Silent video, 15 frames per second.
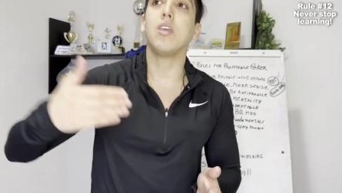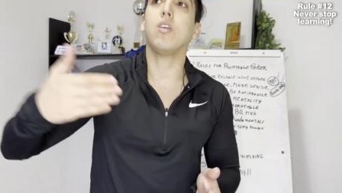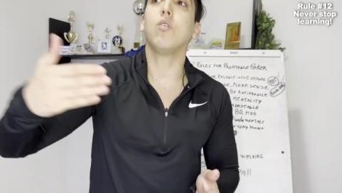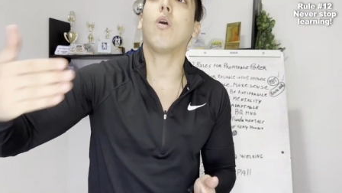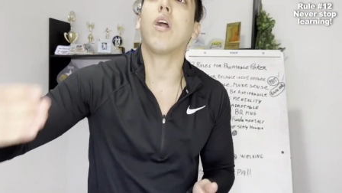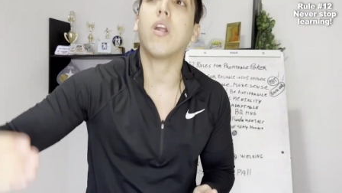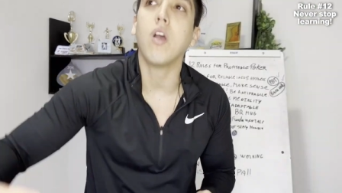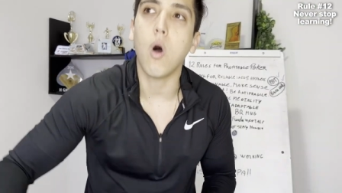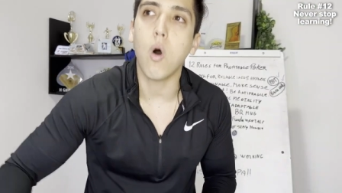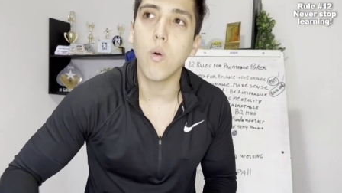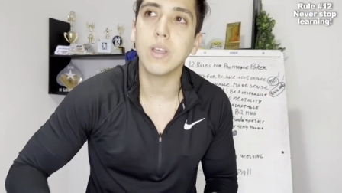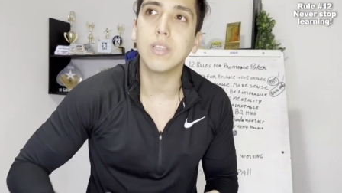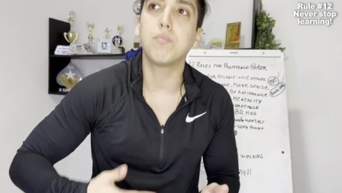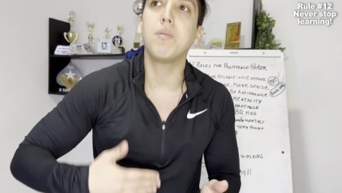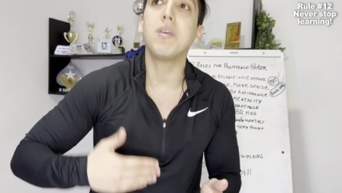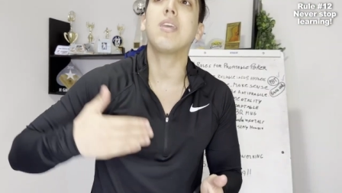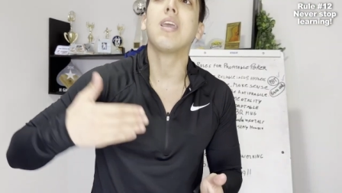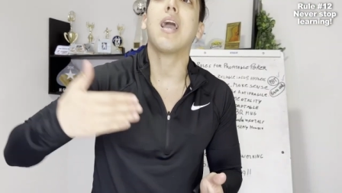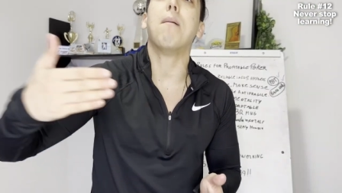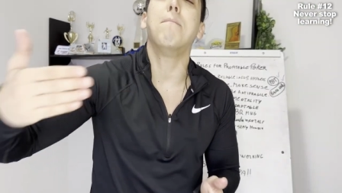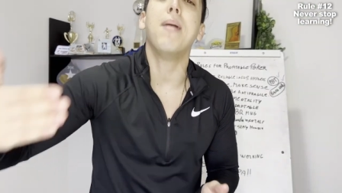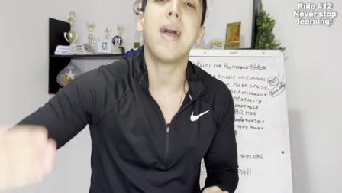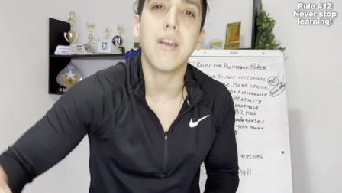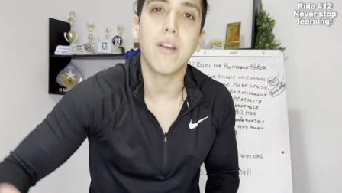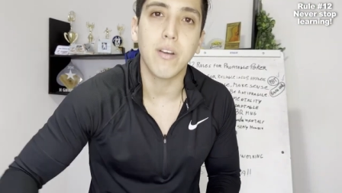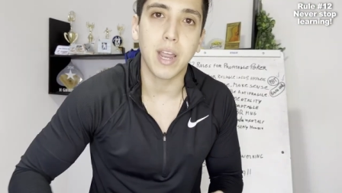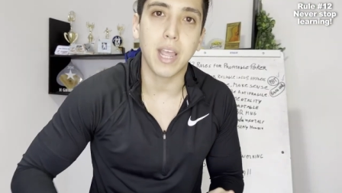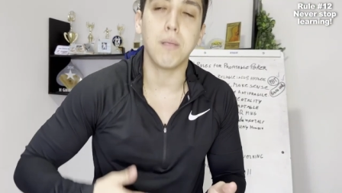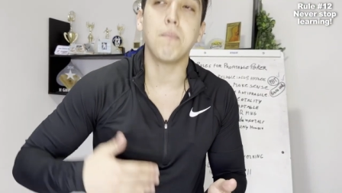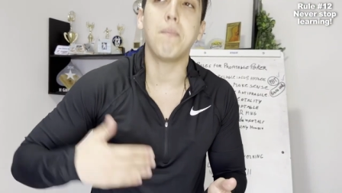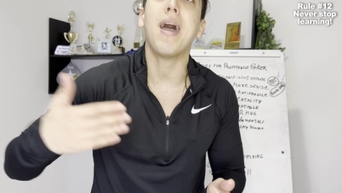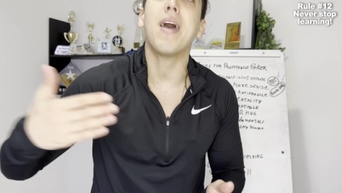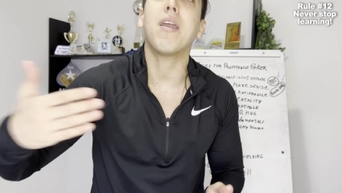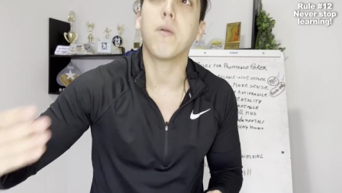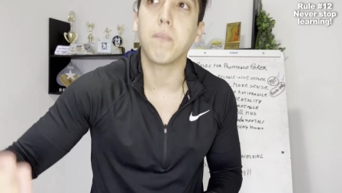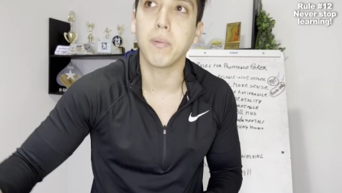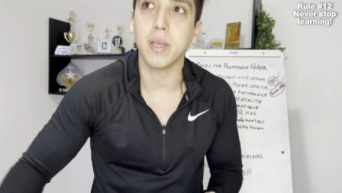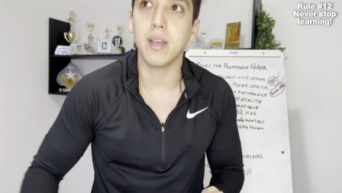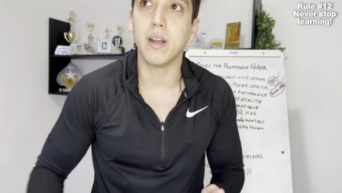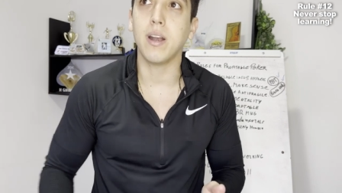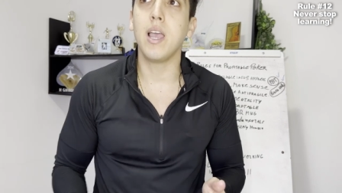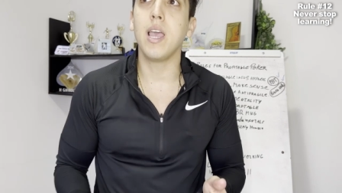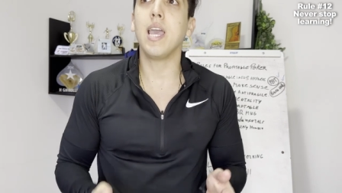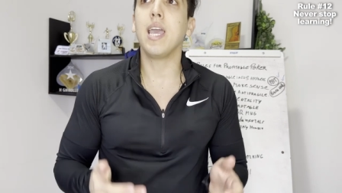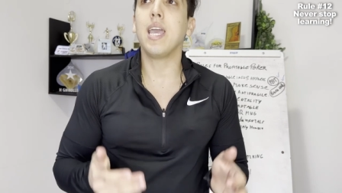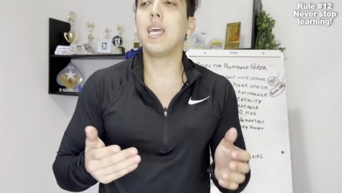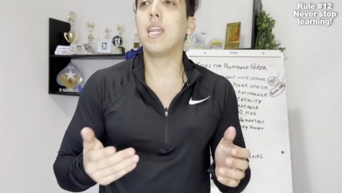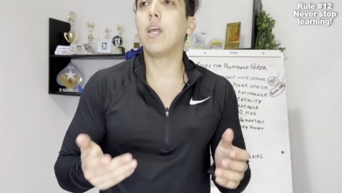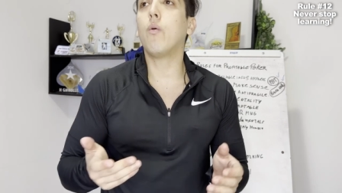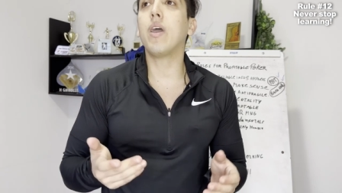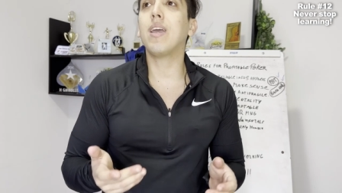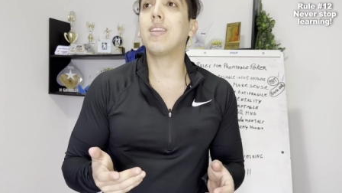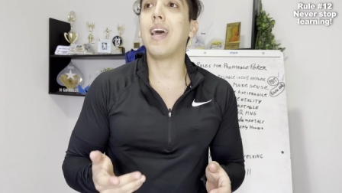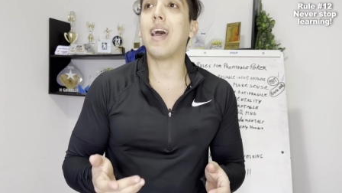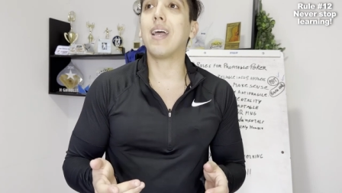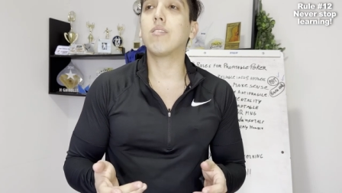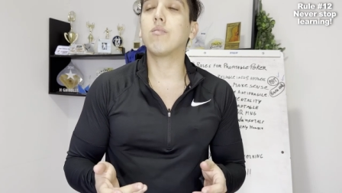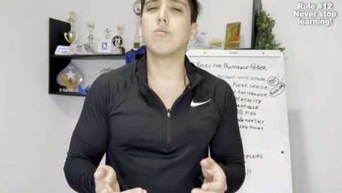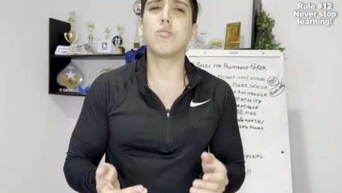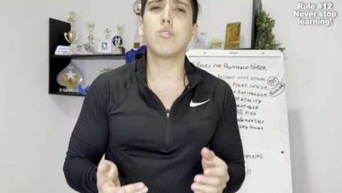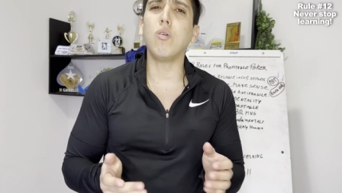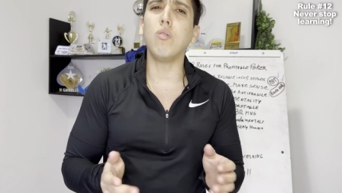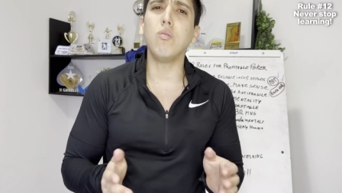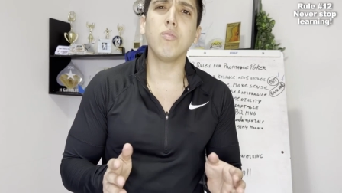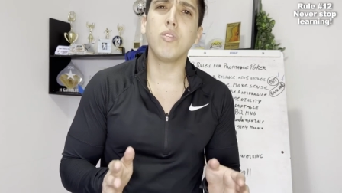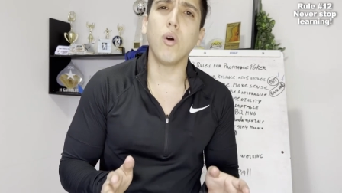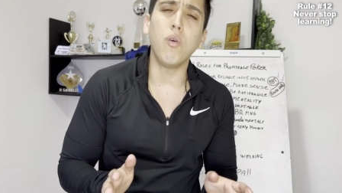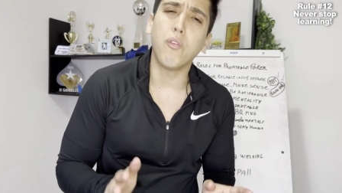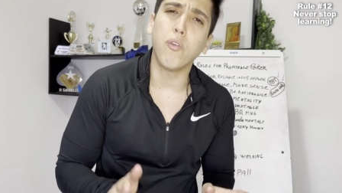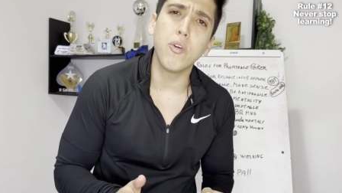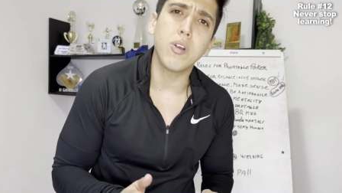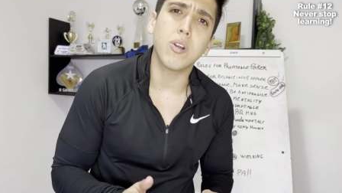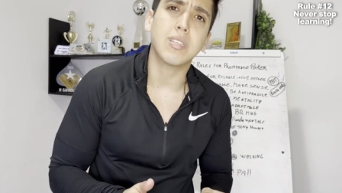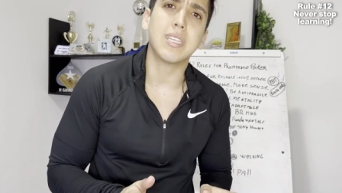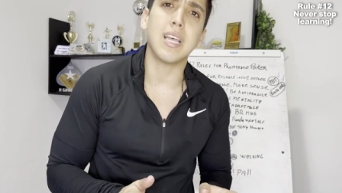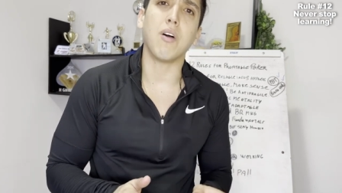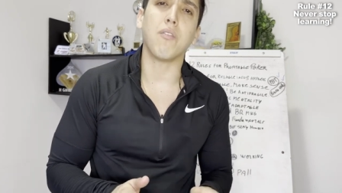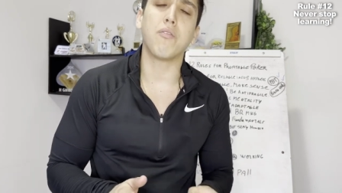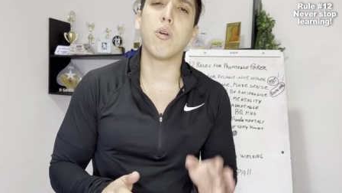you are always being a better and better player in a way that don't don't fool yourself.